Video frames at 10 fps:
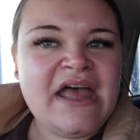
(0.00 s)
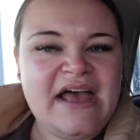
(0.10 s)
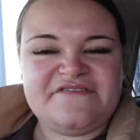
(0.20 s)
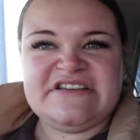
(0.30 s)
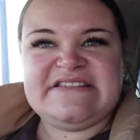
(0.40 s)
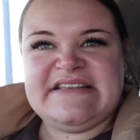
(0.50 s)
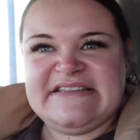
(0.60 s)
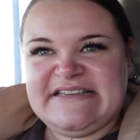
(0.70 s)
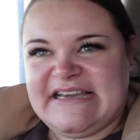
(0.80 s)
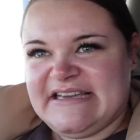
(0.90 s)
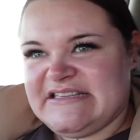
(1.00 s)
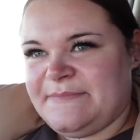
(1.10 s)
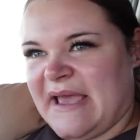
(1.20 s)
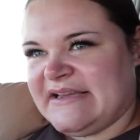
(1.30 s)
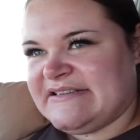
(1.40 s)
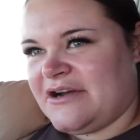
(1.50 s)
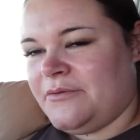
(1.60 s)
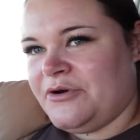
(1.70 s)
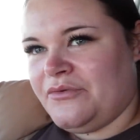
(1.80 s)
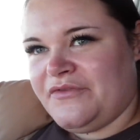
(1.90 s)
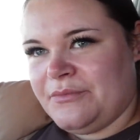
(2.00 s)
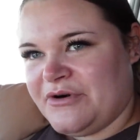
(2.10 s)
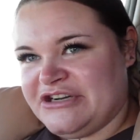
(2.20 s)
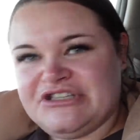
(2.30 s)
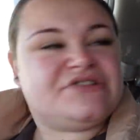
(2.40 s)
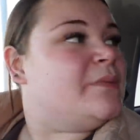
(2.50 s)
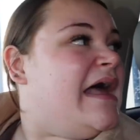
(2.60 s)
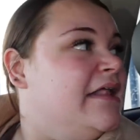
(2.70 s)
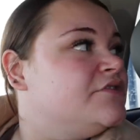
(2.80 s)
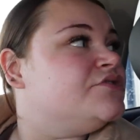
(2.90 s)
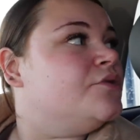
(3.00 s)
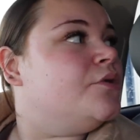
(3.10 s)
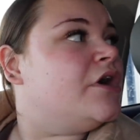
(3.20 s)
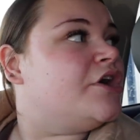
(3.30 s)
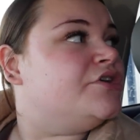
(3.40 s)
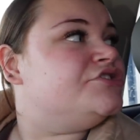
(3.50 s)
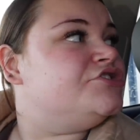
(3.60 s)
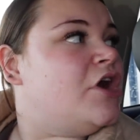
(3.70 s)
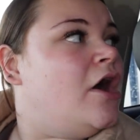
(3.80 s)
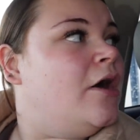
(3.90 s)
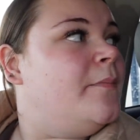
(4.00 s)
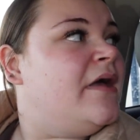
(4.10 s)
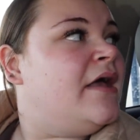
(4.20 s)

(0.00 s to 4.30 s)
I've just seen the ticket it's Becta coming over the bridge as well so good job